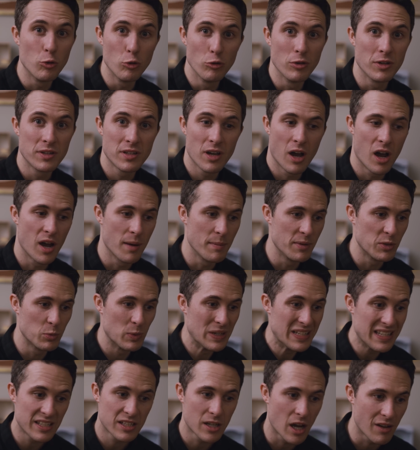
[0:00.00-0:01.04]
all the time as
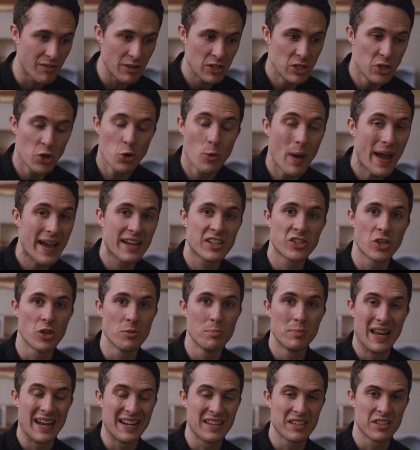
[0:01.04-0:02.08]
we discover new
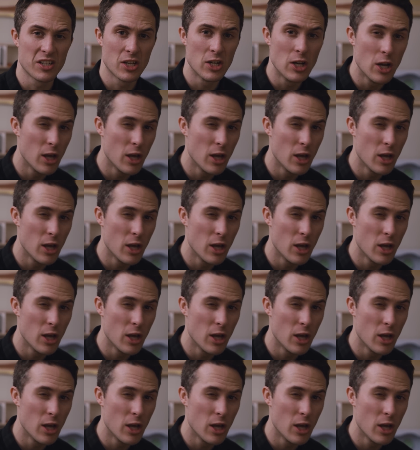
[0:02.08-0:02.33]
exoplanets